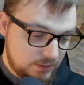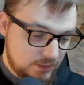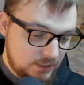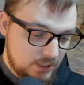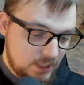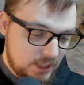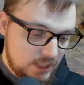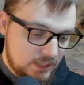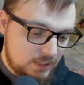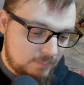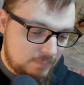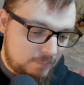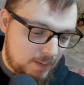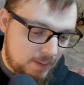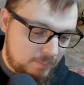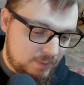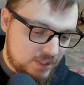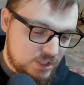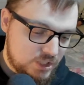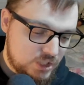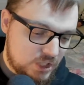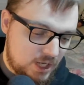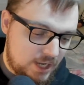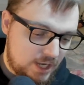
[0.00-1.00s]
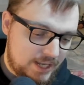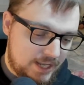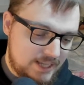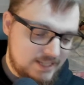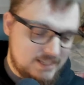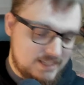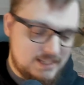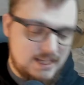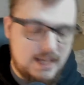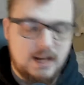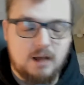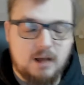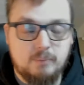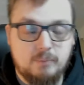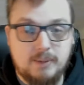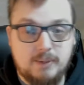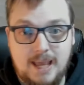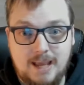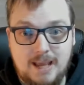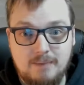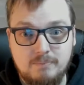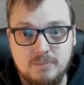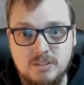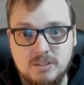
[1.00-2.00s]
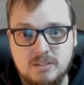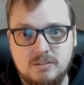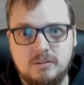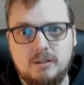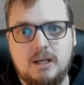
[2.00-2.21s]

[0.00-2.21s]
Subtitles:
The publisher is Dead Up Games.